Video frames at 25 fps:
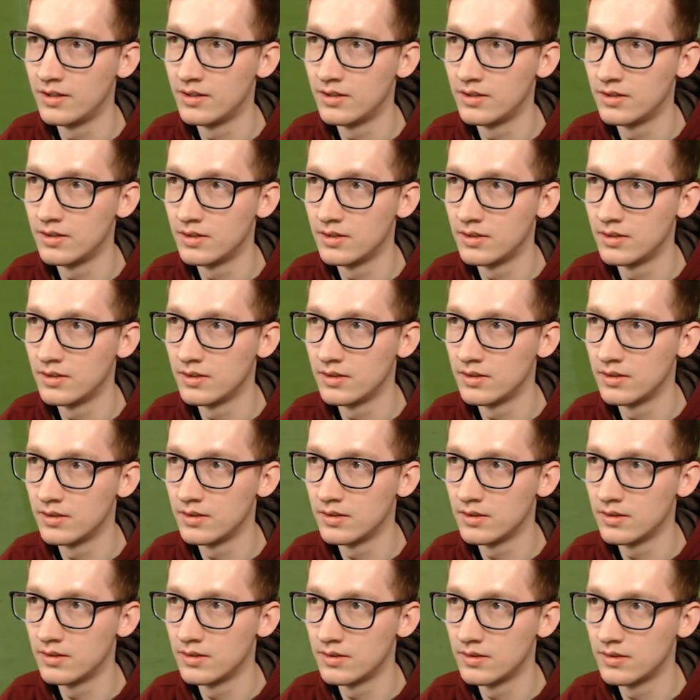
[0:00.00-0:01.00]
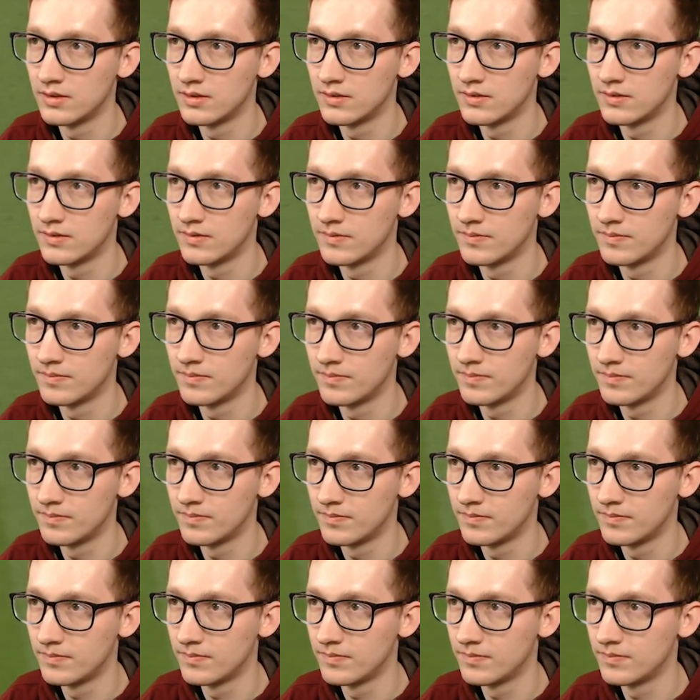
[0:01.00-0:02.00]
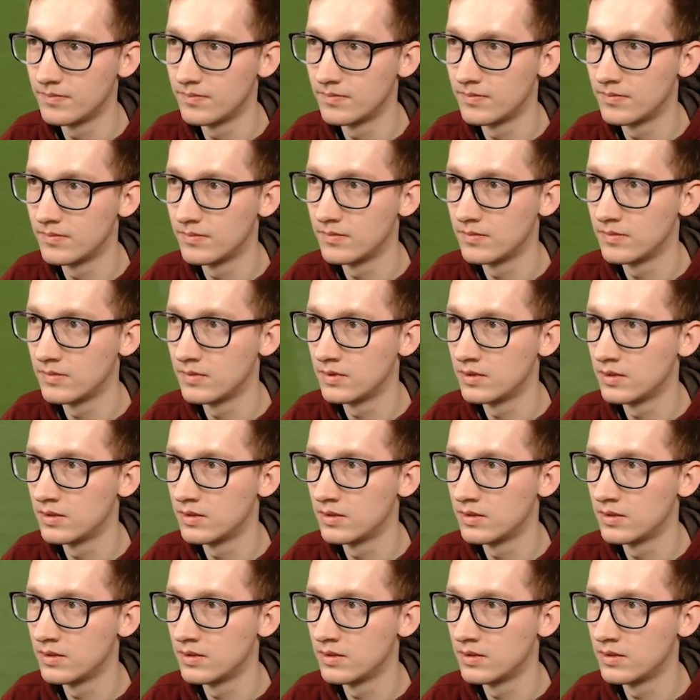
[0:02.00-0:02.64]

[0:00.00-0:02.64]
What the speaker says: [no speech]